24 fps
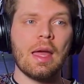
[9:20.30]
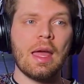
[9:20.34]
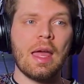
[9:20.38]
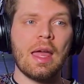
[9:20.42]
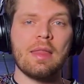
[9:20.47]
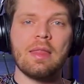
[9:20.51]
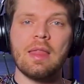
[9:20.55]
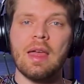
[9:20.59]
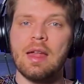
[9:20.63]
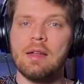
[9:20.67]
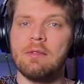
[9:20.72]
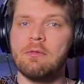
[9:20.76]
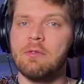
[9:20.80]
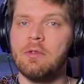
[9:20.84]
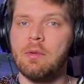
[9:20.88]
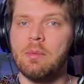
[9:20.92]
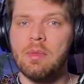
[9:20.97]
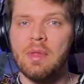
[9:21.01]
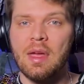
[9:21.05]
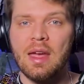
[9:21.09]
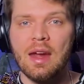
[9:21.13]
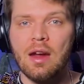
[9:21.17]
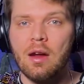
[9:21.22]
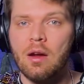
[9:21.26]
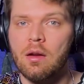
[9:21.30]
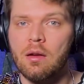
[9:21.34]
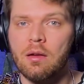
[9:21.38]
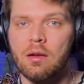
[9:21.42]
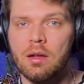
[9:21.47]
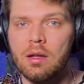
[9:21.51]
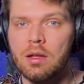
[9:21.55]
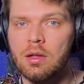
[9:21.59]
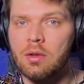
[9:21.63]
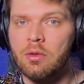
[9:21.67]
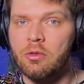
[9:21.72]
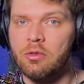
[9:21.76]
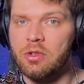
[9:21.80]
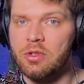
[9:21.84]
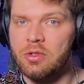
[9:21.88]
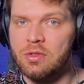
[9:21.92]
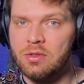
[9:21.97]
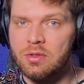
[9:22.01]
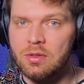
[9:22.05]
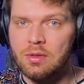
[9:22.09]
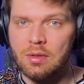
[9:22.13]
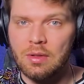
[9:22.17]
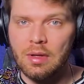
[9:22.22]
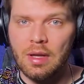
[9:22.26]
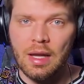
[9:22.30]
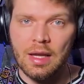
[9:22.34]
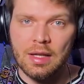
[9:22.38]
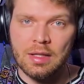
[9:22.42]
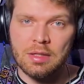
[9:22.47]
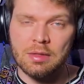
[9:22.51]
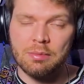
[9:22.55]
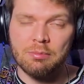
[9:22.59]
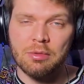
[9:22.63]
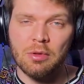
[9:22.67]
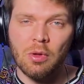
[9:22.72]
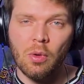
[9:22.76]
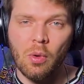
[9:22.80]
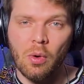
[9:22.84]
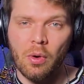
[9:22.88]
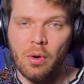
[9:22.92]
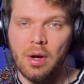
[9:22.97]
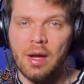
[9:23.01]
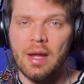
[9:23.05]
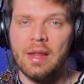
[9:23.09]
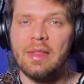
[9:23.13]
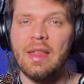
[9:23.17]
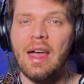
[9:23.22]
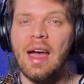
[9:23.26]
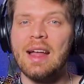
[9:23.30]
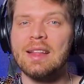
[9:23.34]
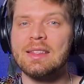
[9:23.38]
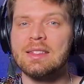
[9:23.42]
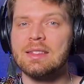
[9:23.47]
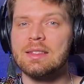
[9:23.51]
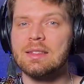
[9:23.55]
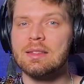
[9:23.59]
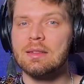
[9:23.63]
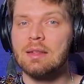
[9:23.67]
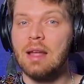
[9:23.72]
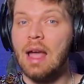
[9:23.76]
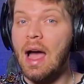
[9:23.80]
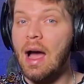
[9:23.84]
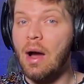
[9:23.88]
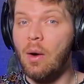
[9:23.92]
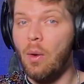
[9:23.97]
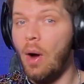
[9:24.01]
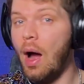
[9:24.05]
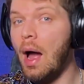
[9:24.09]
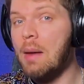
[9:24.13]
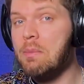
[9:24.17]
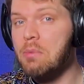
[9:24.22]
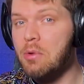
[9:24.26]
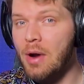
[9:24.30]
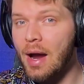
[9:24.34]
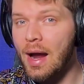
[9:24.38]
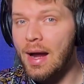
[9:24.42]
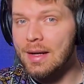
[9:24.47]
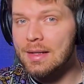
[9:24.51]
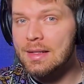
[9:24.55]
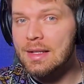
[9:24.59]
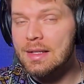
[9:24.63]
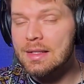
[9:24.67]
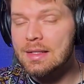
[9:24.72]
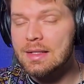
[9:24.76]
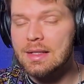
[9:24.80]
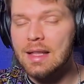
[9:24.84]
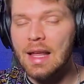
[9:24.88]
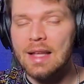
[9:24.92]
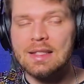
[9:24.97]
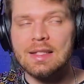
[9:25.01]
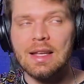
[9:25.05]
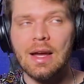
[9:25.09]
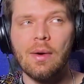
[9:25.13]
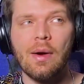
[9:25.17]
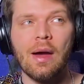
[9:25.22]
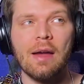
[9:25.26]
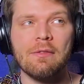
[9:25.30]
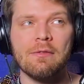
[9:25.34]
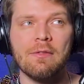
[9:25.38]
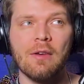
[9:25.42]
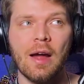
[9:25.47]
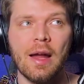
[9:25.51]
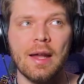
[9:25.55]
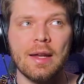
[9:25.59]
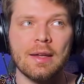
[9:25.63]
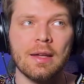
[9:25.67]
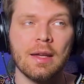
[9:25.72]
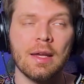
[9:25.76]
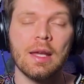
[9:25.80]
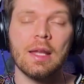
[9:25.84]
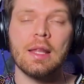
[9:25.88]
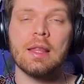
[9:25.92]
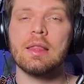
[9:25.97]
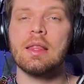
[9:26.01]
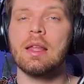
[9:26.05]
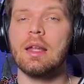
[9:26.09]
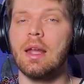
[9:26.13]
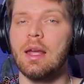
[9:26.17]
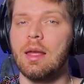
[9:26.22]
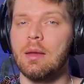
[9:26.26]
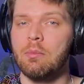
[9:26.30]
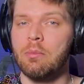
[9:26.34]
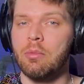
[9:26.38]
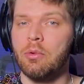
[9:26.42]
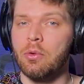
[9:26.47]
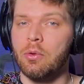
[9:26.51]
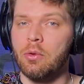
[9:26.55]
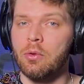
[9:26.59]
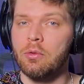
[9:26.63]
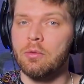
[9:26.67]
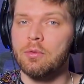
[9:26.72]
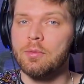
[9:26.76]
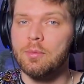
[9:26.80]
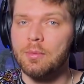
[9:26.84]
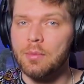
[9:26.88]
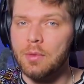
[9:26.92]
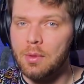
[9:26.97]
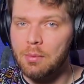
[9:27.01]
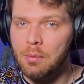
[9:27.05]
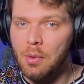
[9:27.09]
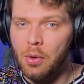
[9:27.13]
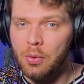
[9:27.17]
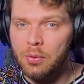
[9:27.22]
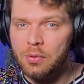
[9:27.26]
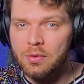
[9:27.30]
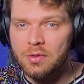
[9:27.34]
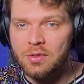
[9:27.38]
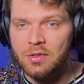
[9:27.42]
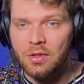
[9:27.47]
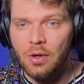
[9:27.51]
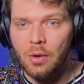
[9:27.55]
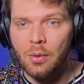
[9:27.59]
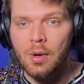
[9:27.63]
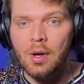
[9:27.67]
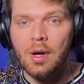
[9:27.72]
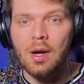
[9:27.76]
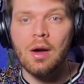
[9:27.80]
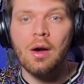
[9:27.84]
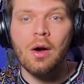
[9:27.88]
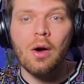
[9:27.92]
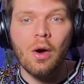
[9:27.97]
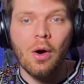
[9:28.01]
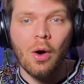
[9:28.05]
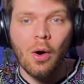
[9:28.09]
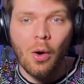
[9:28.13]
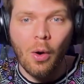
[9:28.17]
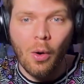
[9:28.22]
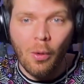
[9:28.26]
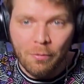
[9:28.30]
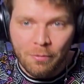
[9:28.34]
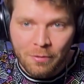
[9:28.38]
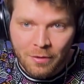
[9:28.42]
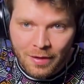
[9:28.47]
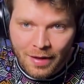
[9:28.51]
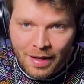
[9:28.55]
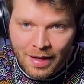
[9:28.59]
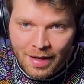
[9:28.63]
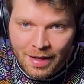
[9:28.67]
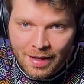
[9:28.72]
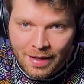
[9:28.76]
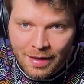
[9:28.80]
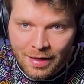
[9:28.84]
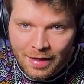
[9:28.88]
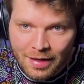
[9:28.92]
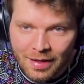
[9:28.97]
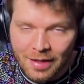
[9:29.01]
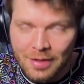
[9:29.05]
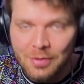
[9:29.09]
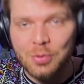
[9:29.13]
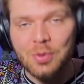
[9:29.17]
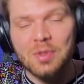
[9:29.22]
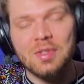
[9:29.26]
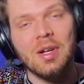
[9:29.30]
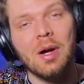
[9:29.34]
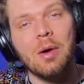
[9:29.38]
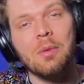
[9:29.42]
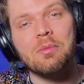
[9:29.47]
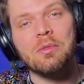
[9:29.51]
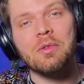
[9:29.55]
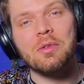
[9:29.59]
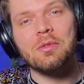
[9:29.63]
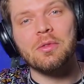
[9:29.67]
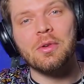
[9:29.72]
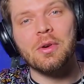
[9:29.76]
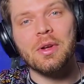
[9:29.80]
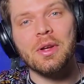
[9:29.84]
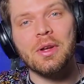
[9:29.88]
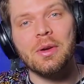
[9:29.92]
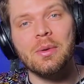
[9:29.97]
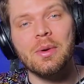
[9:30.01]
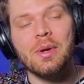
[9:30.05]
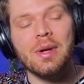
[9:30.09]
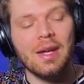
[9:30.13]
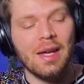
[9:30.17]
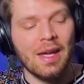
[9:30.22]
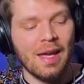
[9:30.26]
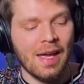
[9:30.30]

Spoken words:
And then from there, you just explore. And that's how I practice. That's how I find that I improve the most. So hopefully this was helpful for you.